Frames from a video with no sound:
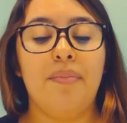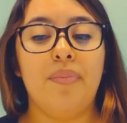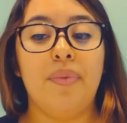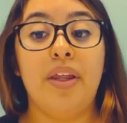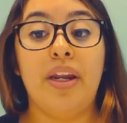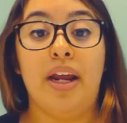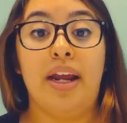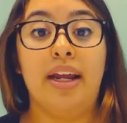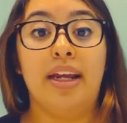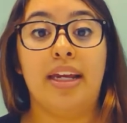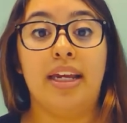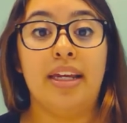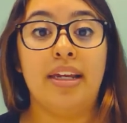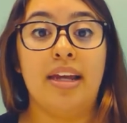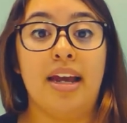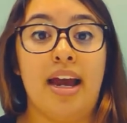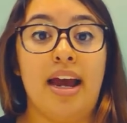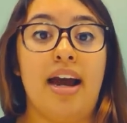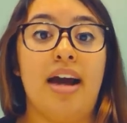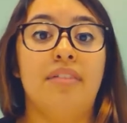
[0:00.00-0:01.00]
then I
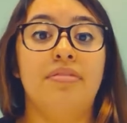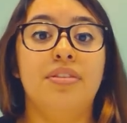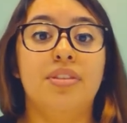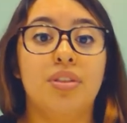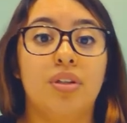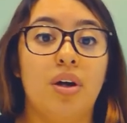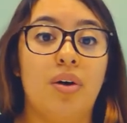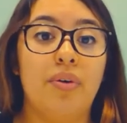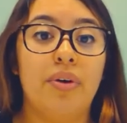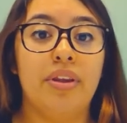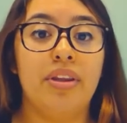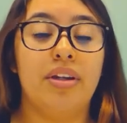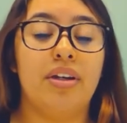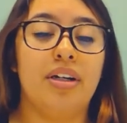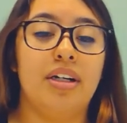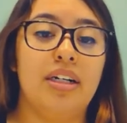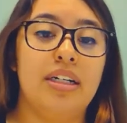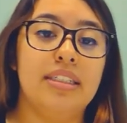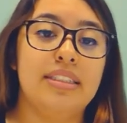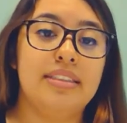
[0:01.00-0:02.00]
have to go in
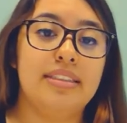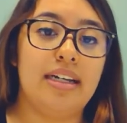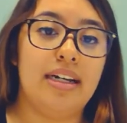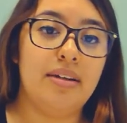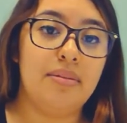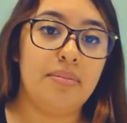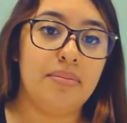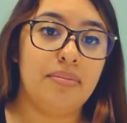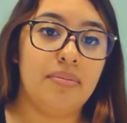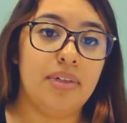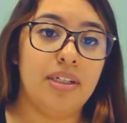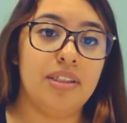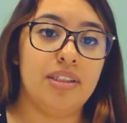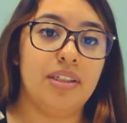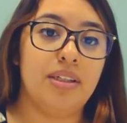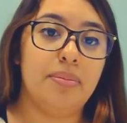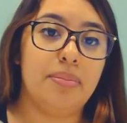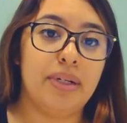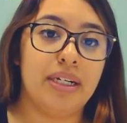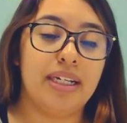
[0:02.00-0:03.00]
there, assign
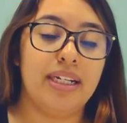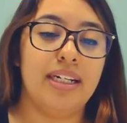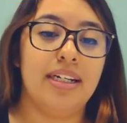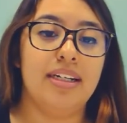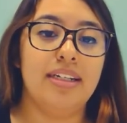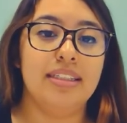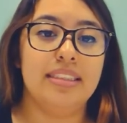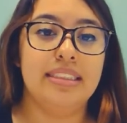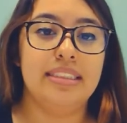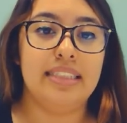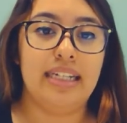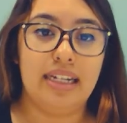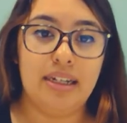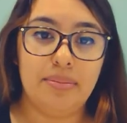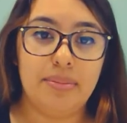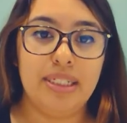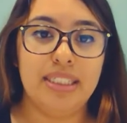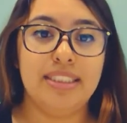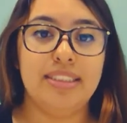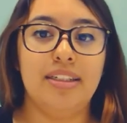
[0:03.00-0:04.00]
in the bucket,
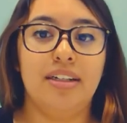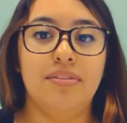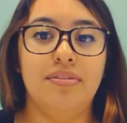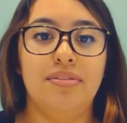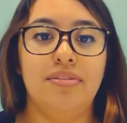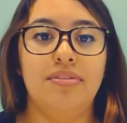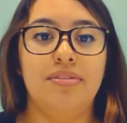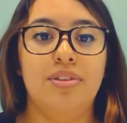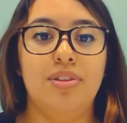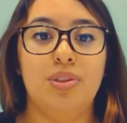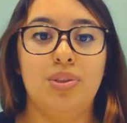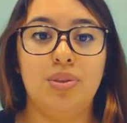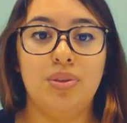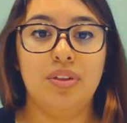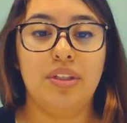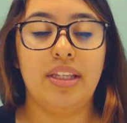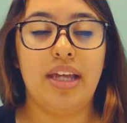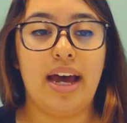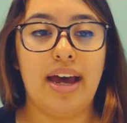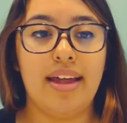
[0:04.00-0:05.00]
assign myself
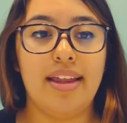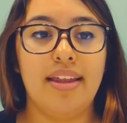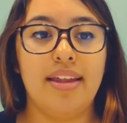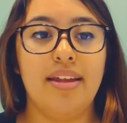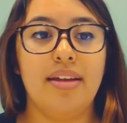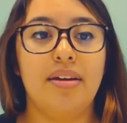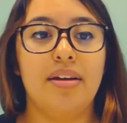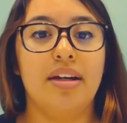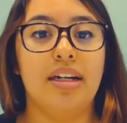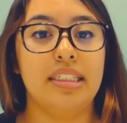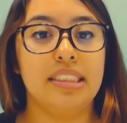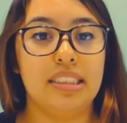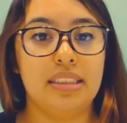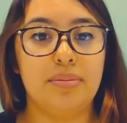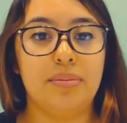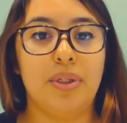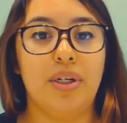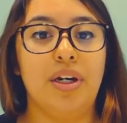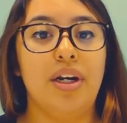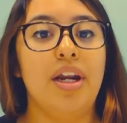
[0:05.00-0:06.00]
to that
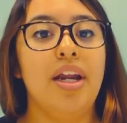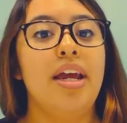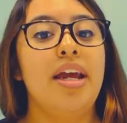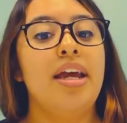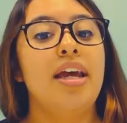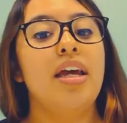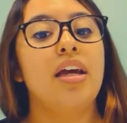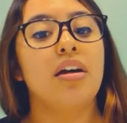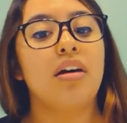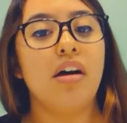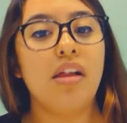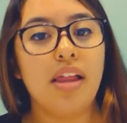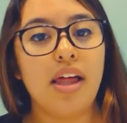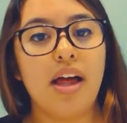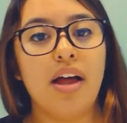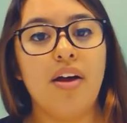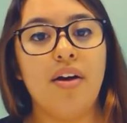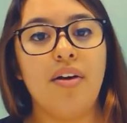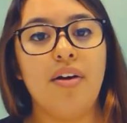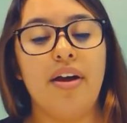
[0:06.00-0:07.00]
customer, call
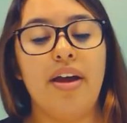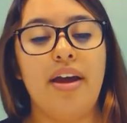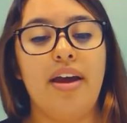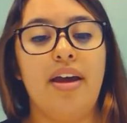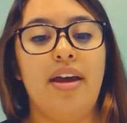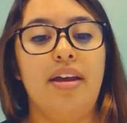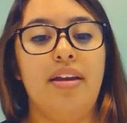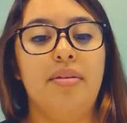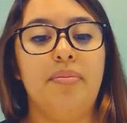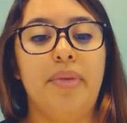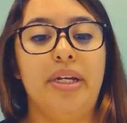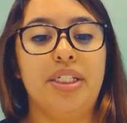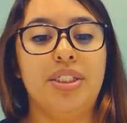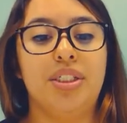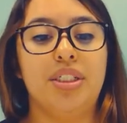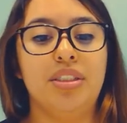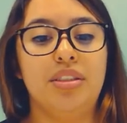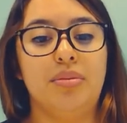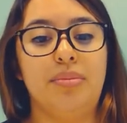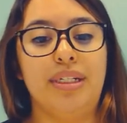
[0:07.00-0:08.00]
out, and make
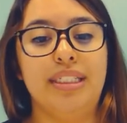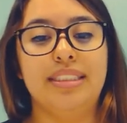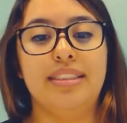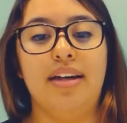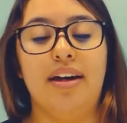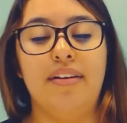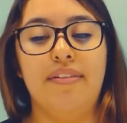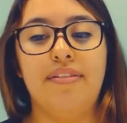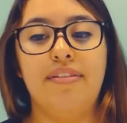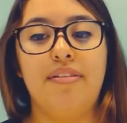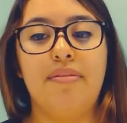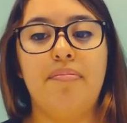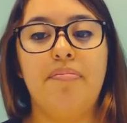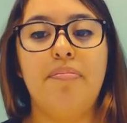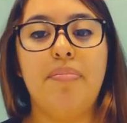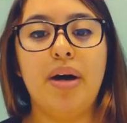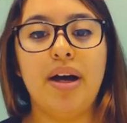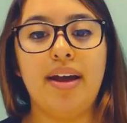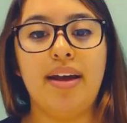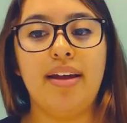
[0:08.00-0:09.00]
sure I do my stuff.
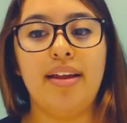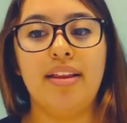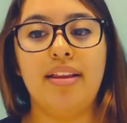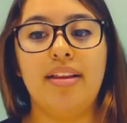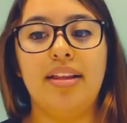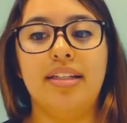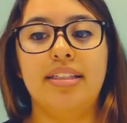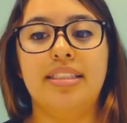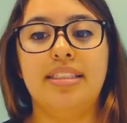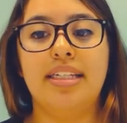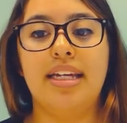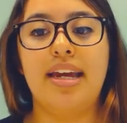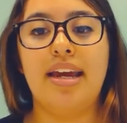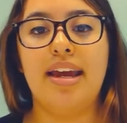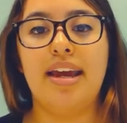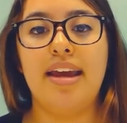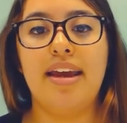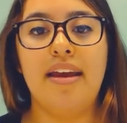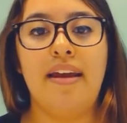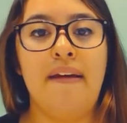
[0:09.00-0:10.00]
But let's
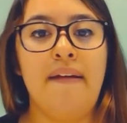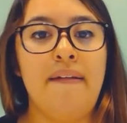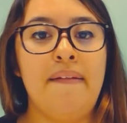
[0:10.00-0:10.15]
say,